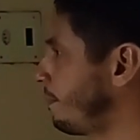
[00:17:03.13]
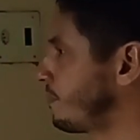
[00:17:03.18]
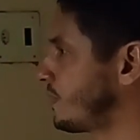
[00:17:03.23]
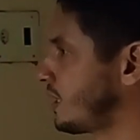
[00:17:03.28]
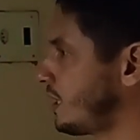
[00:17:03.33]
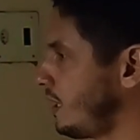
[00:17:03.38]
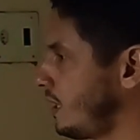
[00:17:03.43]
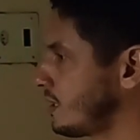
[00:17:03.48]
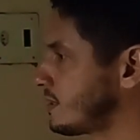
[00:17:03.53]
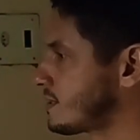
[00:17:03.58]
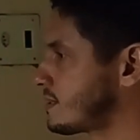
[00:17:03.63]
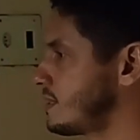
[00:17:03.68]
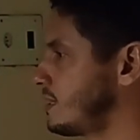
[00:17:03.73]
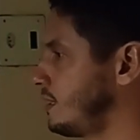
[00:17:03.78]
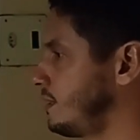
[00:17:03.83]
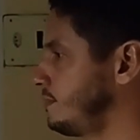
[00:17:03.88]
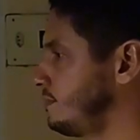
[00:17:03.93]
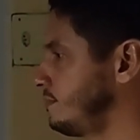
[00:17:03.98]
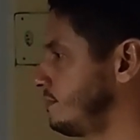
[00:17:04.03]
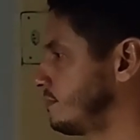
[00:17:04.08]
Kicks
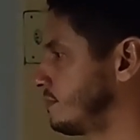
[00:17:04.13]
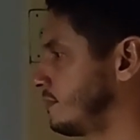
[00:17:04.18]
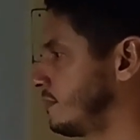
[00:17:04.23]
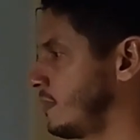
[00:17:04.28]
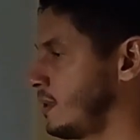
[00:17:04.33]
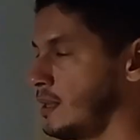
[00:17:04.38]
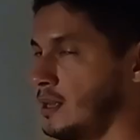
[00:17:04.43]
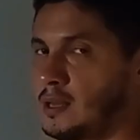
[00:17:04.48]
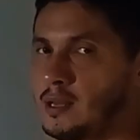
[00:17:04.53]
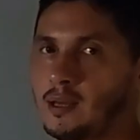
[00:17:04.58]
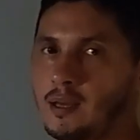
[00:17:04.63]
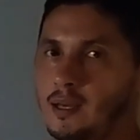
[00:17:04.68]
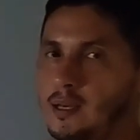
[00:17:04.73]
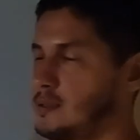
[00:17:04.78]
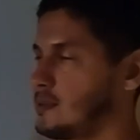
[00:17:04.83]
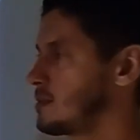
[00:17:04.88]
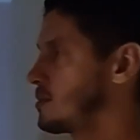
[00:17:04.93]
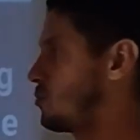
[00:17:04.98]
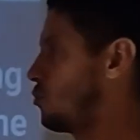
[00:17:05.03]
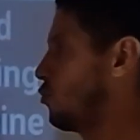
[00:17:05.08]
in
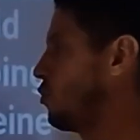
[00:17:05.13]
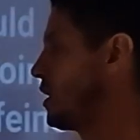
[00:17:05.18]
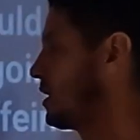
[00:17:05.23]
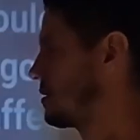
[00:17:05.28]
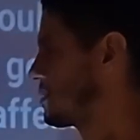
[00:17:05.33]
is when